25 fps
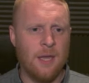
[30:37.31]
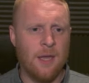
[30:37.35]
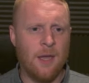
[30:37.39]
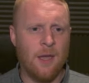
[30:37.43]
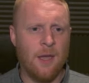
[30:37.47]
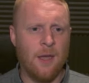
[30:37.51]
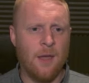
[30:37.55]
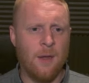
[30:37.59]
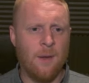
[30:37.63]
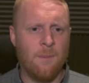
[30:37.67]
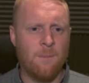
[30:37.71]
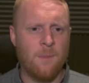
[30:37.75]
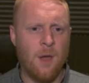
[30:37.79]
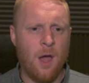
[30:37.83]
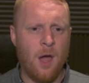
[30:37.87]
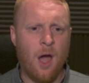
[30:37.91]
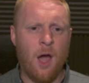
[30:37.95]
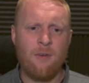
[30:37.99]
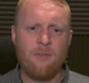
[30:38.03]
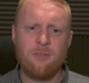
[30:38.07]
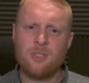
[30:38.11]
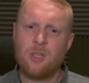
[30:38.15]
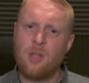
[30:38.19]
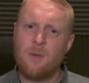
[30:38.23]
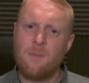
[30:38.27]
Um,
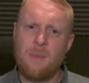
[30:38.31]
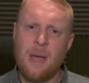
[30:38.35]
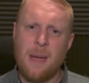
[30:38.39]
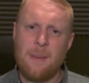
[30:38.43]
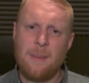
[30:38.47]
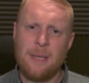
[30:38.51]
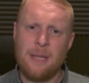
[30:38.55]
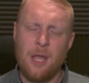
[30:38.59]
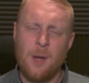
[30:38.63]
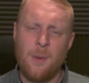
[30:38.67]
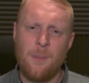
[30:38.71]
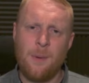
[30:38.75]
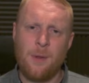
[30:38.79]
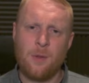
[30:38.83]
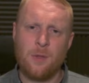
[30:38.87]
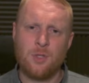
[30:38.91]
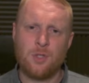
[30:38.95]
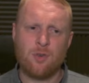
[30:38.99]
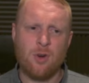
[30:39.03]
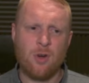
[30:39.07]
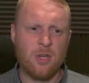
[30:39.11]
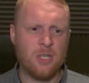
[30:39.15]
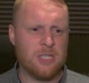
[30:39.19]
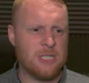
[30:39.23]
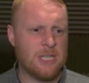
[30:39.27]
Harvest Golem might be a little bit on the
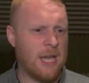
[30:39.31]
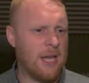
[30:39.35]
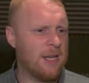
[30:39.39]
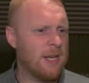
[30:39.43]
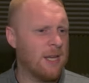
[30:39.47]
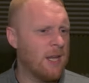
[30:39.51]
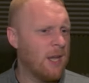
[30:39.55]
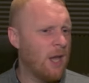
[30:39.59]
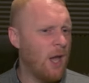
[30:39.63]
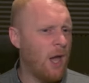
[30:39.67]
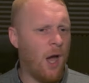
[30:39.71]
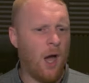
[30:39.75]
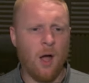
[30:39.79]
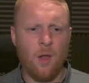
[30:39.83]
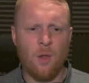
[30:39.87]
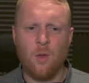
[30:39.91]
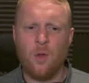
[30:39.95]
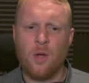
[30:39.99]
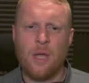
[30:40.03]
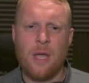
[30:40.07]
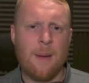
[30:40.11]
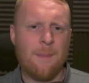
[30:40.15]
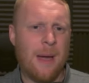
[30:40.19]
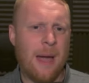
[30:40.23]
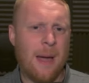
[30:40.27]
strong side. Oh,
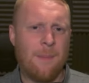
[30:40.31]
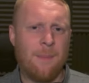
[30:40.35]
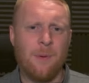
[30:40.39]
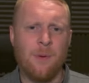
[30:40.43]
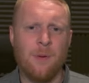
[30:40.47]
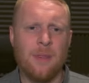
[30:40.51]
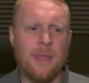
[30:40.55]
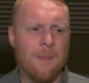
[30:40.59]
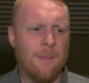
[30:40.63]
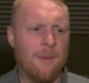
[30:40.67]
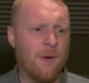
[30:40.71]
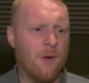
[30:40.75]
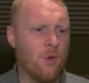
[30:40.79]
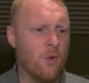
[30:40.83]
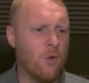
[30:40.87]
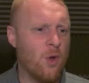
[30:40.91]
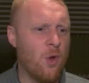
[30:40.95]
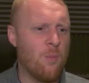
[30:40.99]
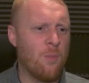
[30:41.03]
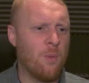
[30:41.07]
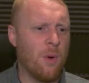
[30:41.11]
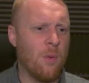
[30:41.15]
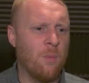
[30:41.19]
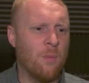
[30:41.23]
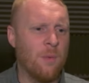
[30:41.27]
look, I'm happy with them. I've got
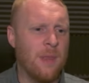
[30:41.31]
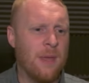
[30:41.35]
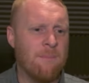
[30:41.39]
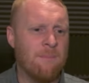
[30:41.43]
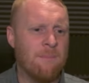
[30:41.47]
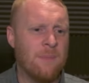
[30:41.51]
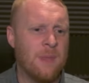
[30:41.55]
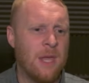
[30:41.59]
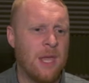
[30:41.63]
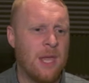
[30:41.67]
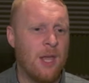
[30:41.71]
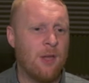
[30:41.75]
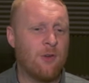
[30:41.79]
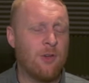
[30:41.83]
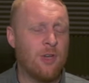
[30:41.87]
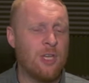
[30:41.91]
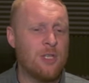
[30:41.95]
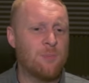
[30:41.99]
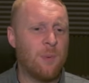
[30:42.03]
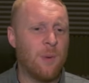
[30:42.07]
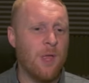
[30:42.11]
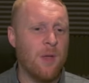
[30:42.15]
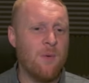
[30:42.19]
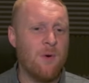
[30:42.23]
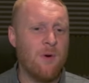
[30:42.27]
no problem with them. Increase
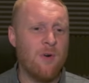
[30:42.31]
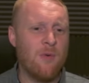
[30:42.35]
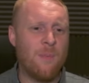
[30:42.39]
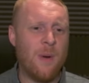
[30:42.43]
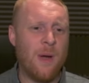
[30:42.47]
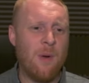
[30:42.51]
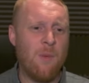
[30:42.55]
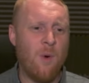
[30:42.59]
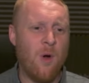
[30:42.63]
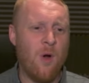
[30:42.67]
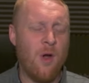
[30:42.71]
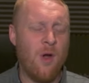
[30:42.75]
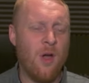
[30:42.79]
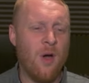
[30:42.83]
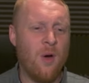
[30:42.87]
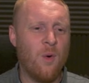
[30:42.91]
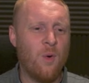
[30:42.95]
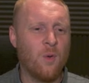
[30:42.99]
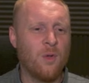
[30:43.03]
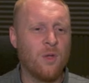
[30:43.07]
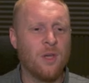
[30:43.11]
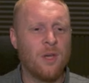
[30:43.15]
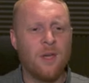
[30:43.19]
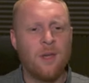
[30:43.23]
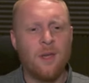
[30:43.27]
polymorph by one
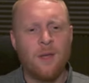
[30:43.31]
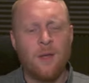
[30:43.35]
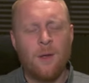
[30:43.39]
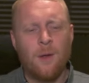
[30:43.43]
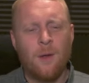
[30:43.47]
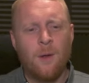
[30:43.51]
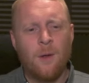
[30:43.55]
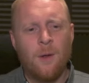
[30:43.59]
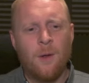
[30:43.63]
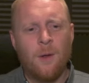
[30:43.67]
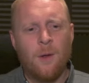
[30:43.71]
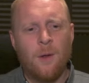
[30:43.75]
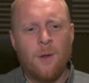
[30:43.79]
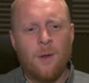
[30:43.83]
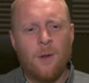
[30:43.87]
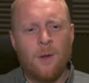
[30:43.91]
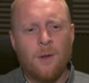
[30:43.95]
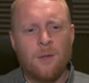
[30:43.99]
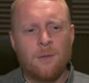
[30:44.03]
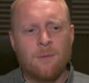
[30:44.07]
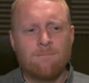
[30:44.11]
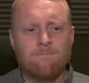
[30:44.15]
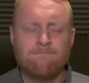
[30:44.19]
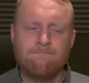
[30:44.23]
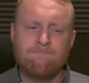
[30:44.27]
gold.
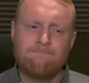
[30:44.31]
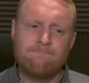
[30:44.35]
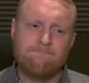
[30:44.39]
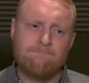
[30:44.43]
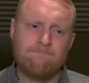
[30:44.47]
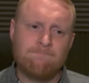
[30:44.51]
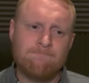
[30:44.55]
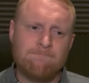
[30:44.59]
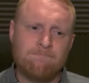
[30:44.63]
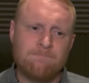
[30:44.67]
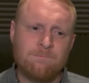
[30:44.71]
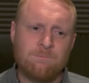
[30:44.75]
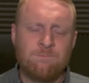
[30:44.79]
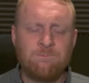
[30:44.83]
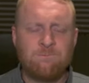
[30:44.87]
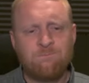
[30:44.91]
Hmm.